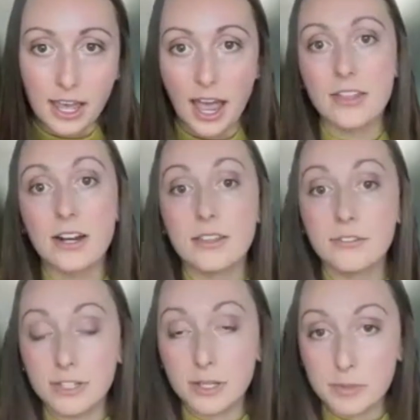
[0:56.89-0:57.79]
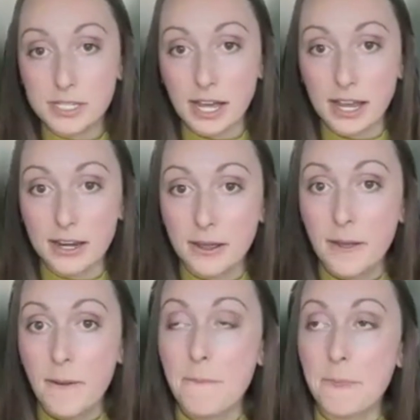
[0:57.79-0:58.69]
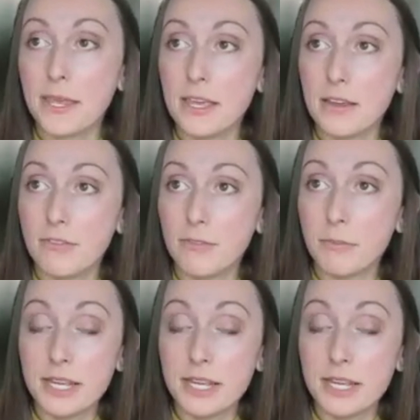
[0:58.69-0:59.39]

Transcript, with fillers: And then on the flip side, if